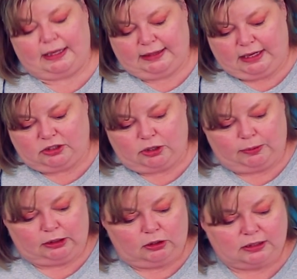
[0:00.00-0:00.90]
like that so
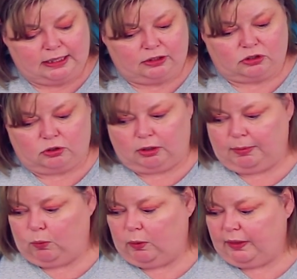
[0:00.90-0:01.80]
it looks like there's going to
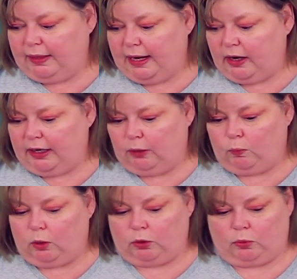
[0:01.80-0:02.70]
be one there
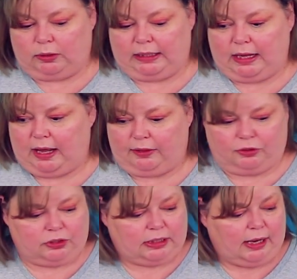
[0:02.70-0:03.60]
and one on the
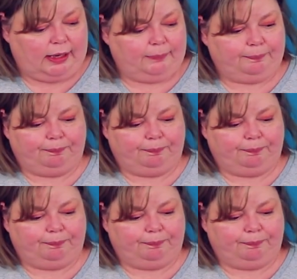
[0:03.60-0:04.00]
other side.